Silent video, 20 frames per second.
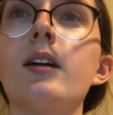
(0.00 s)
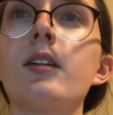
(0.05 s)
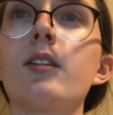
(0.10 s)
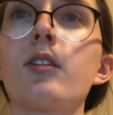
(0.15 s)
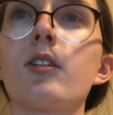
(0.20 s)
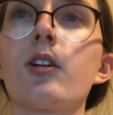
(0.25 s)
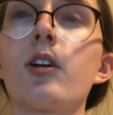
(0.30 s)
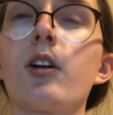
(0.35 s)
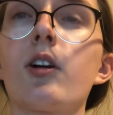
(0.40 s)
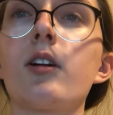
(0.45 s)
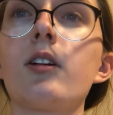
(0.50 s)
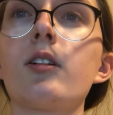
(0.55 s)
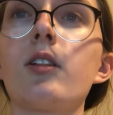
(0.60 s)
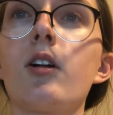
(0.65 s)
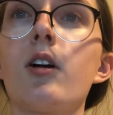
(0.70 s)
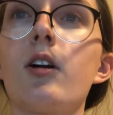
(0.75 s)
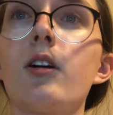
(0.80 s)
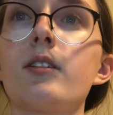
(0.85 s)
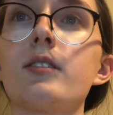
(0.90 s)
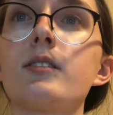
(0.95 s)
The current
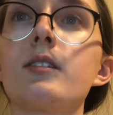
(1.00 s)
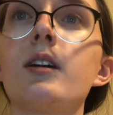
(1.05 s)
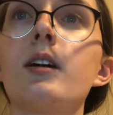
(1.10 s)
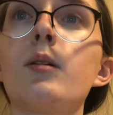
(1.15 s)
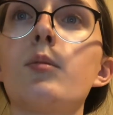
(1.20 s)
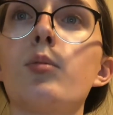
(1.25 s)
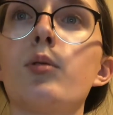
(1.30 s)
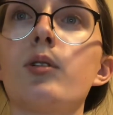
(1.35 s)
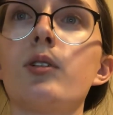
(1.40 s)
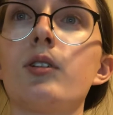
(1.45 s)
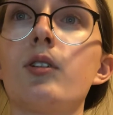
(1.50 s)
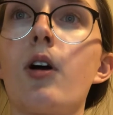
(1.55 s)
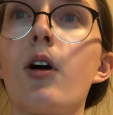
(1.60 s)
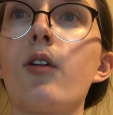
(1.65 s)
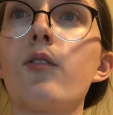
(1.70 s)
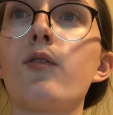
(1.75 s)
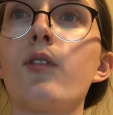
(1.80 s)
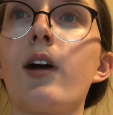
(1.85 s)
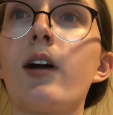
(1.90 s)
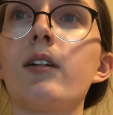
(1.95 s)
laws put
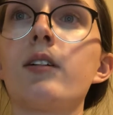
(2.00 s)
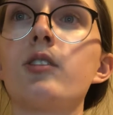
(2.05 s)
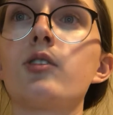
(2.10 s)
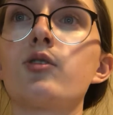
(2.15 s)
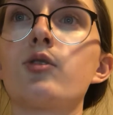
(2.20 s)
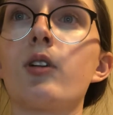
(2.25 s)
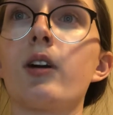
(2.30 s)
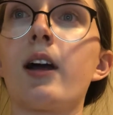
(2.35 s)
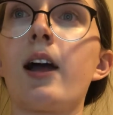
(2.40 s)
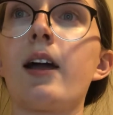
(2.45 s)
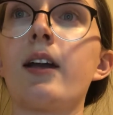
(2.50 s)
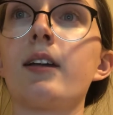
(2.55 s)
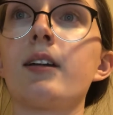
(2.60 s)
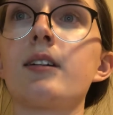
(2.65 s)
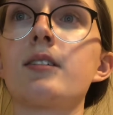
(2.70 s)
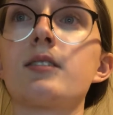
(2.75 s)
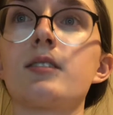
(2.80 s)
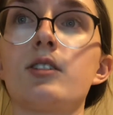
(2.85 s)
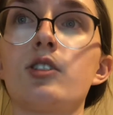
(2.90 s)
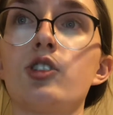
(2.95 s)
nonviolent drug addicts
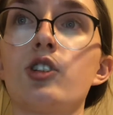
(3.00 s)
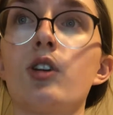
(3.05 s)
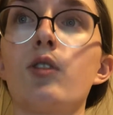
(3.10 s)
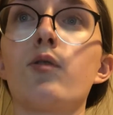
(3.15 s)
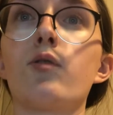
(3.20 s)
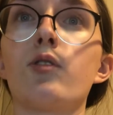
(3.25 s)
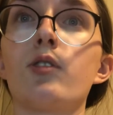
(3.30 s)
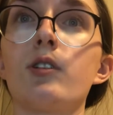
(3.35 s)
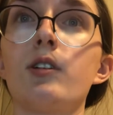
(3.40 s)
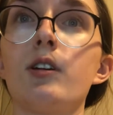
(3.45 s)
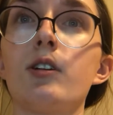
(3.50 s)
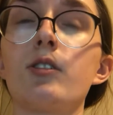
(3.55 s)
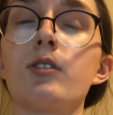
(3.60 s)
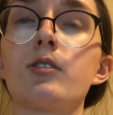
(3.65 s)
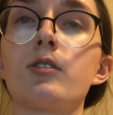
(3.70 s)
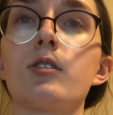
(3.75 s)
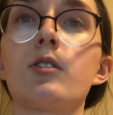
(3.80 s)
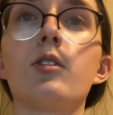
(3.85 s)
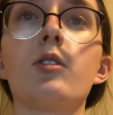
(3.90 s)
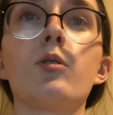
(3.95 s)
in jail for
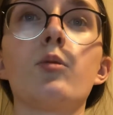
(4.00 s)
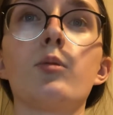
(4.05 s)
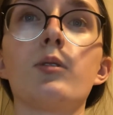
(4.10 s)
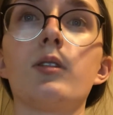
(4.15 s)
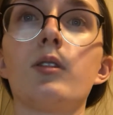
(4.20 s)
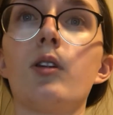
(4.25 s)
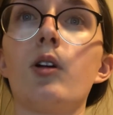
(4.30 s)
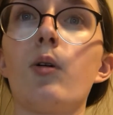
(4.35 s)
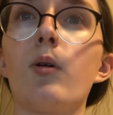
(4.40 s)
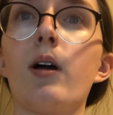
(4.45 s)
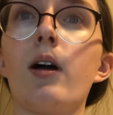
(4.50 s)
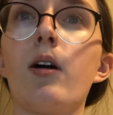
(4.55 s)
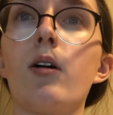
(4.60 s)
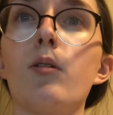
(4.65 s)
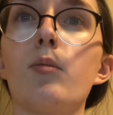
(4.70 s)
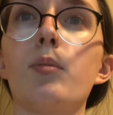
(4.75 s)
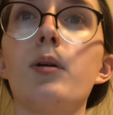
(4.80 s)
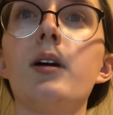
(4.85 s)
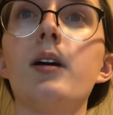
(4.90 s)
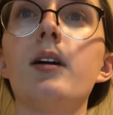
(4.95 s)
years with no
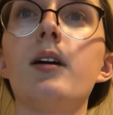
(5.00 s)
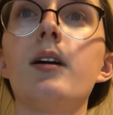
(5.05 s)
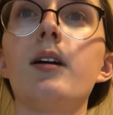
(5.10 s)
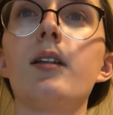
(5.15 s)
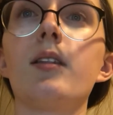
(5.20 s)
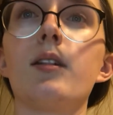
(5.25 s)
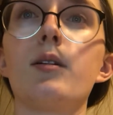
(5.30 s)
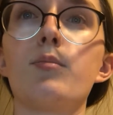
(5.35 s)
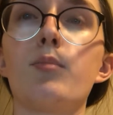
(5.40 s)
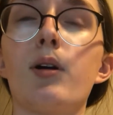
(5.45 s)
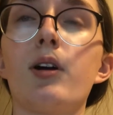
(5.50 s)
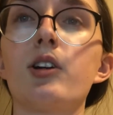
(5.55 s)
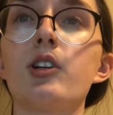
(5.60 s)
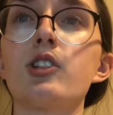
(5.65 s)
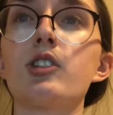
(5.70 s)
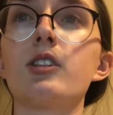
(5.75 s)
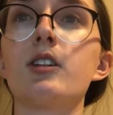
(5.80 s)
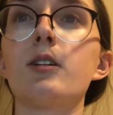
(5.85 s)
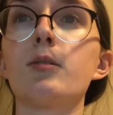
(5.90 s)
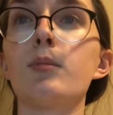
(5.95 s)
help. They
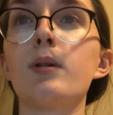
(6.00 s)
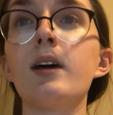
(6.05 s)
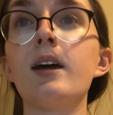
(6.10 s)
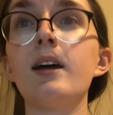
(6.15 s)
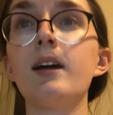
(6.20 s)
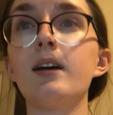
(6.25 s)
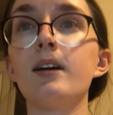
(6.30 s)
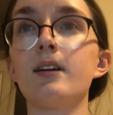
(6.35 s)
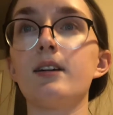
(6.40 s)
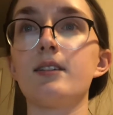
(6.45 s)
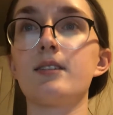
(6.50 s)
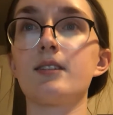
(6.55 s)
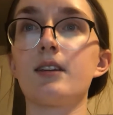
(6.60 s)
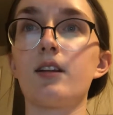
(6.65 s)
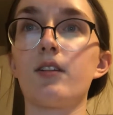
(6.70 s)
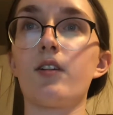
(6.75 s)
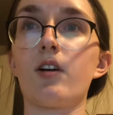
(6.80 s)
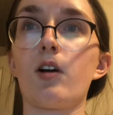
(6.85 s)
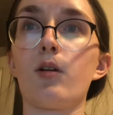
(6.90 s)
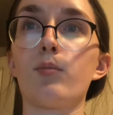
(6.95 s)
punish them instead
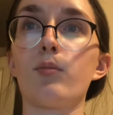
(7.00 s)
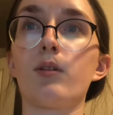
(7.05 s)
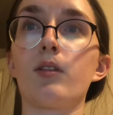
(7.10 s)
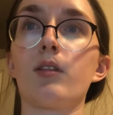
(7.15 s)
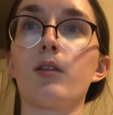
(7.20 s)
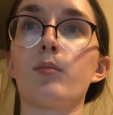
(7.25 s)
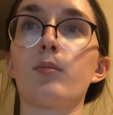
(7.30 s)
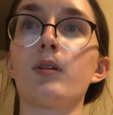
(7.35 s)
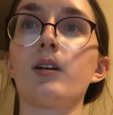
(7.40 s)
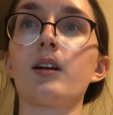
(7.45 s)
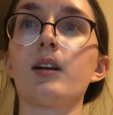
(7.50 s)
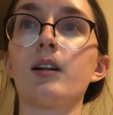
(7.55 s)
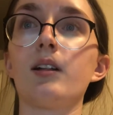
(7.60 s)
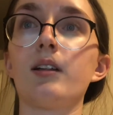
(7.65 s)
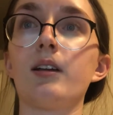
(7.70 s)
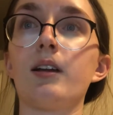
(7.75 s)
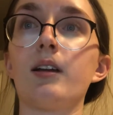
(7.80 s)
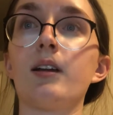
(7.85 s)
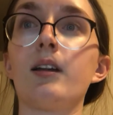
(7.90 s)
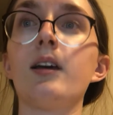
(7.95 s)
of helping them get
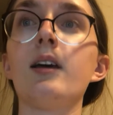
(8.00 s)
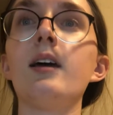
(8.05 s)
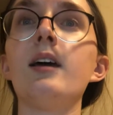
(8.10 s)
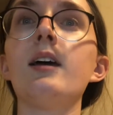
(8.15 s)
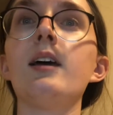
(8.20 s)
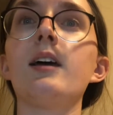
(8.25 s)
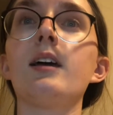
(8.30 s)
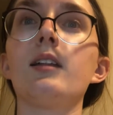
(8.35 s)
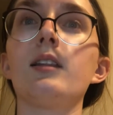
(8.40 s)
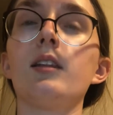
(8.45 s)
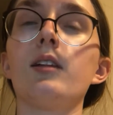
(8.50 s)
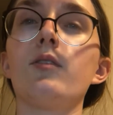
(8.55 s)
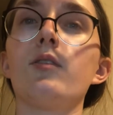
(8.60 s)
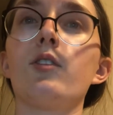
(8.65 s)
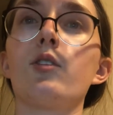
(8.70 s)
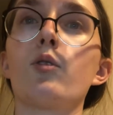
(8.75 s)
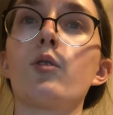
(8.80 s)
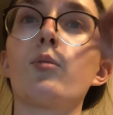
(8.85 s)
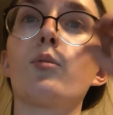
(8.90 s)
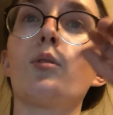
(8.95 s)
clean and live a
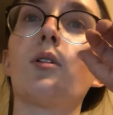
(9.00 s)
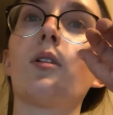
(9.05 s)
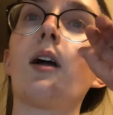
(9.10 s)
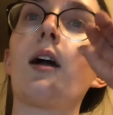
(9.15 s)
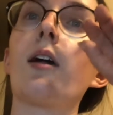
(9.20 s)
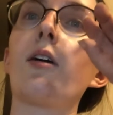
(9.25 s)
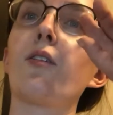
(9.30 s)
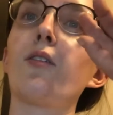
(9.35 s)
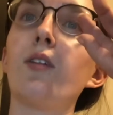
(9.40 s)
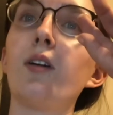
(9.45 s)
normal life.